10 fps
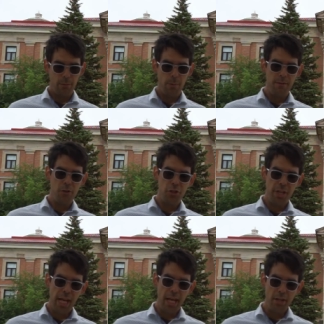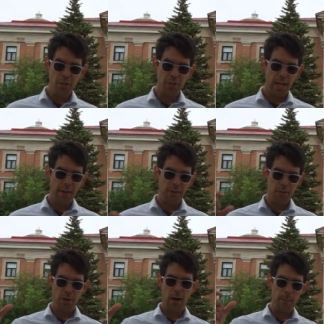We've changed at the
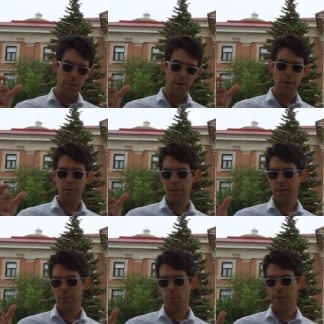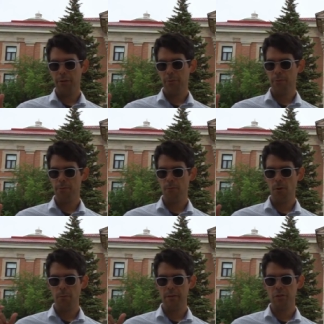top here, lines one through
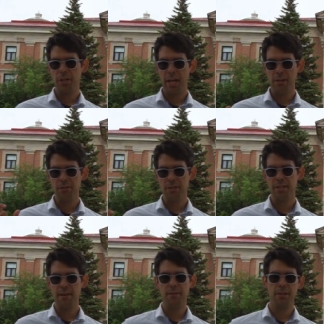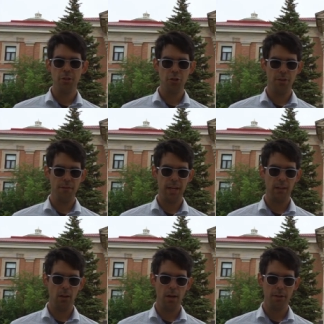four, we've changed the definition of
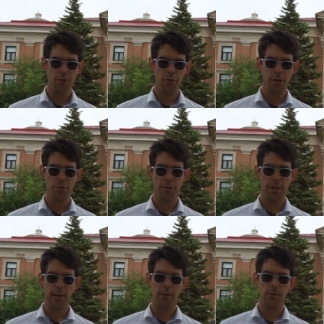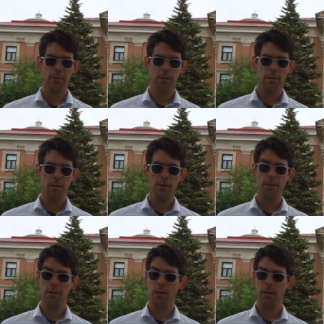that lock structure now.
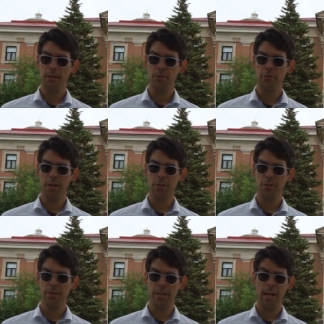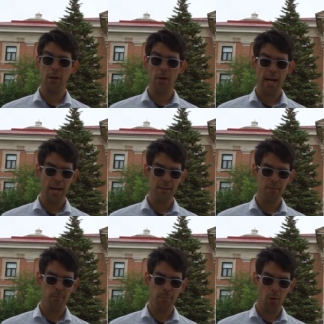The lock structure now
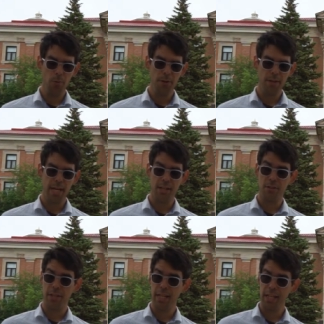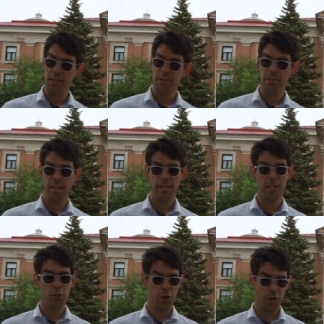has both a ticket and
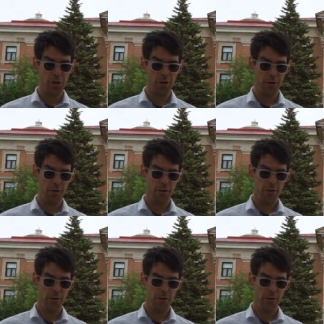a turn.